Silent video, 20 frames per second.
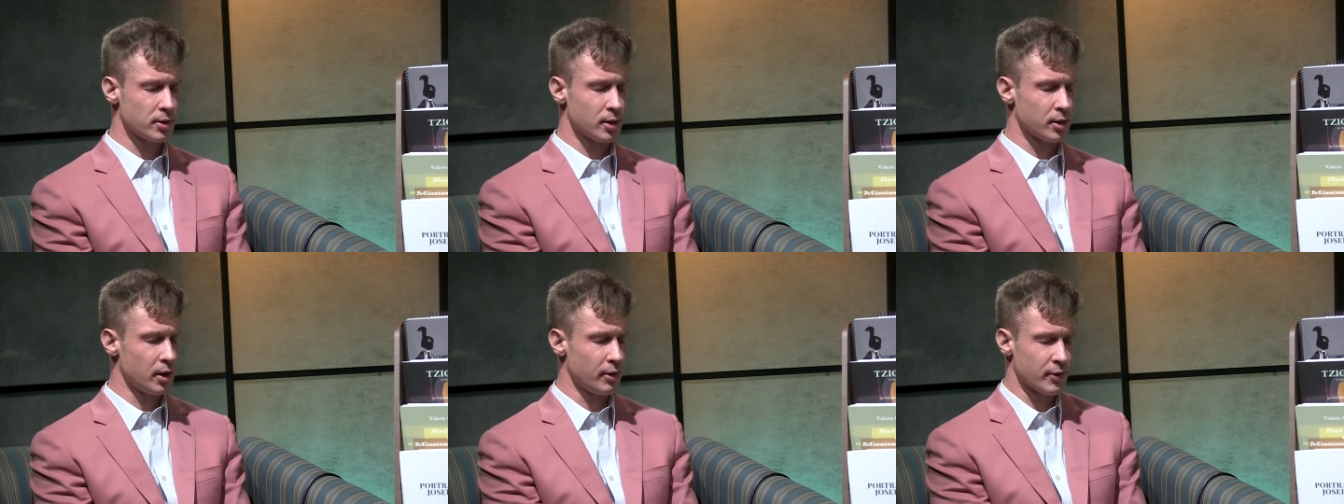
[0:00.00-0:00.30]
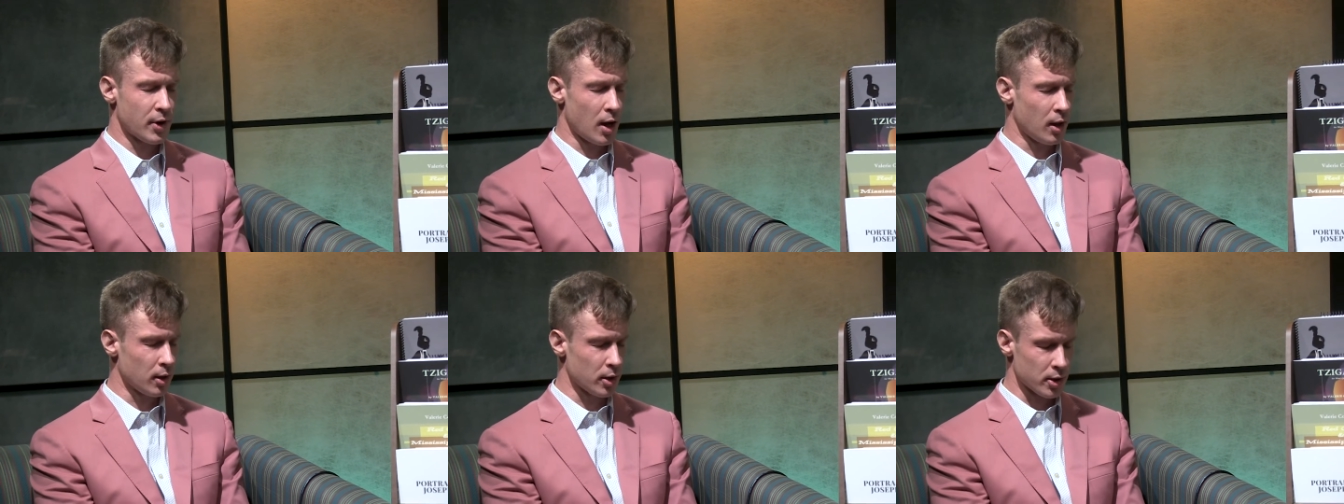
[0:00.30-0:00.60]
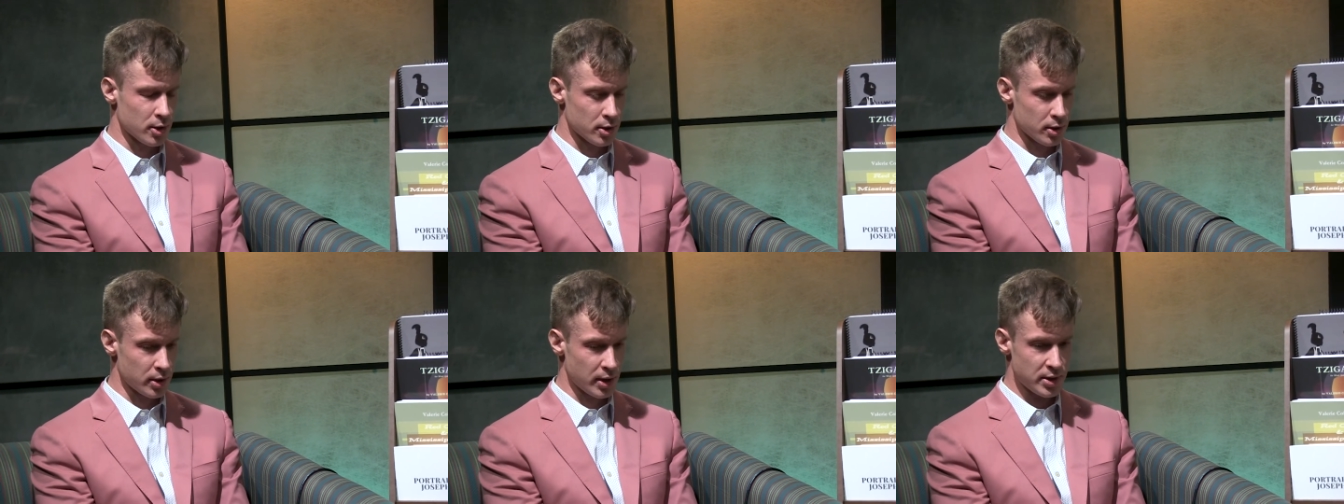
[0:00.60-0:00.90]
of
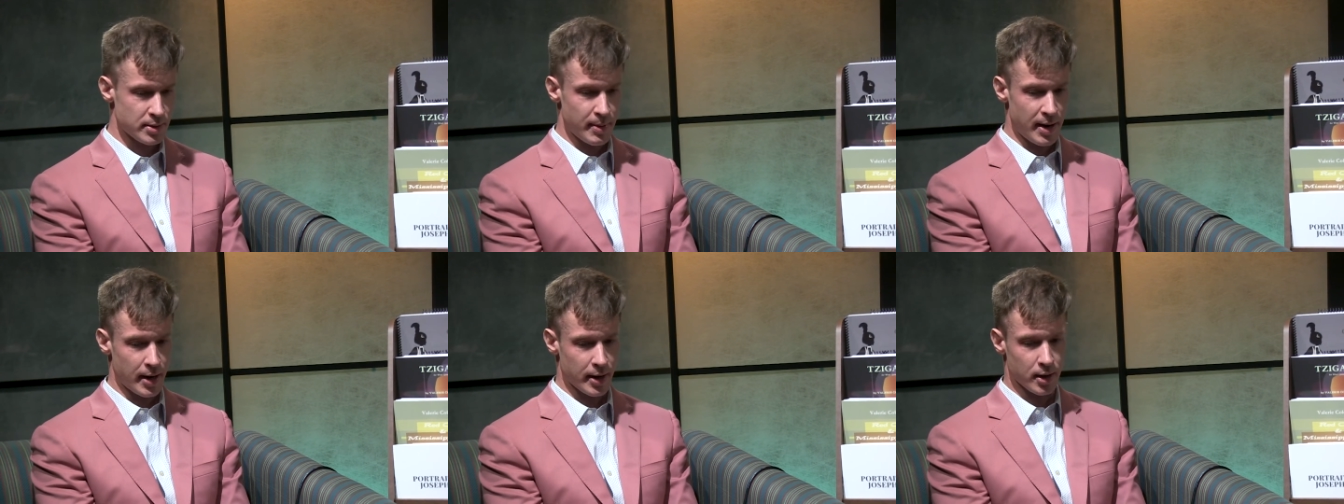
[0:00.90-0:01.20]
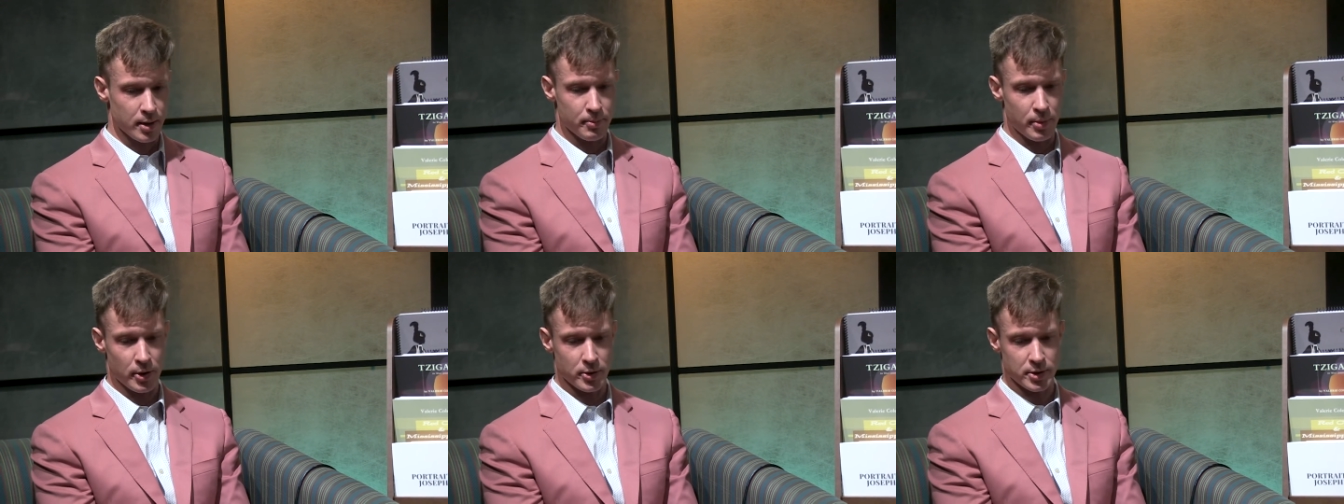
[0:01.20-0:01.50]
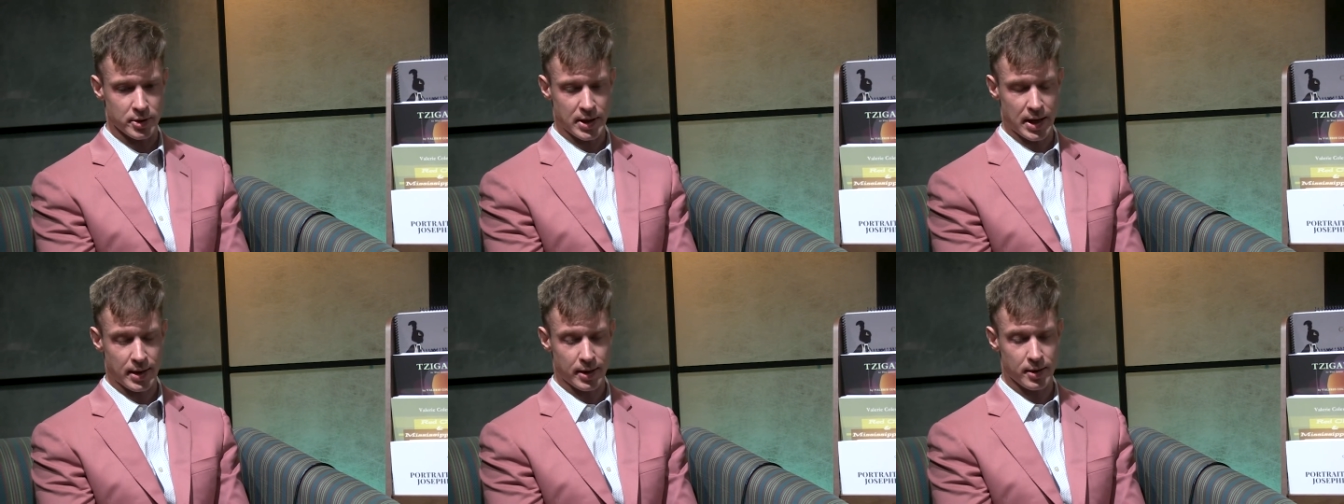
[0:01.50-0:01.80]
color, Hispanic
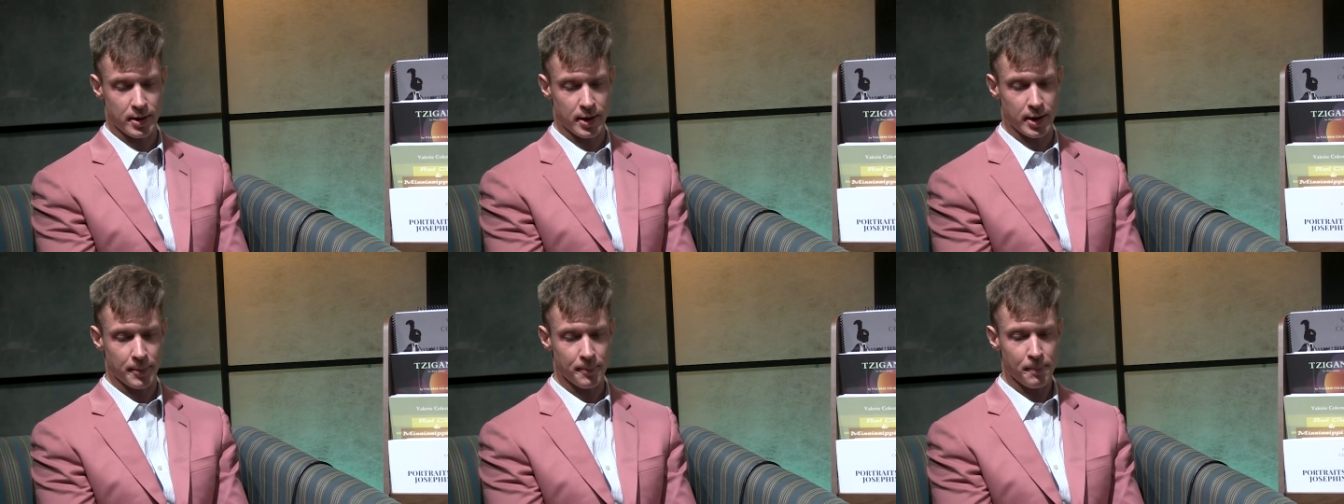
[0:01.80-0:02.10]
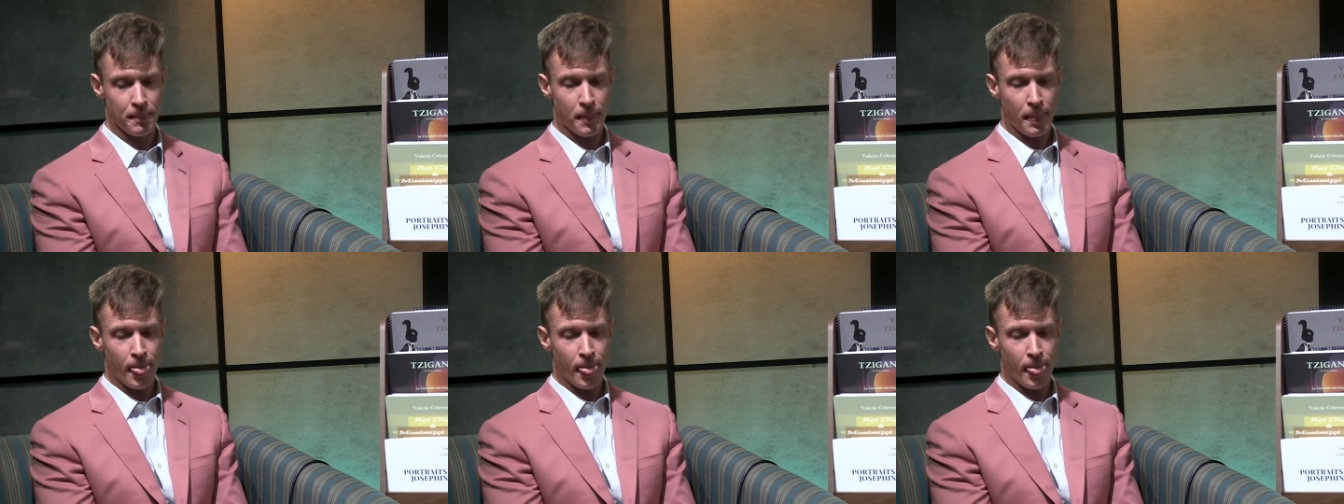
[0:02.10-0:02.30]
composers, anything.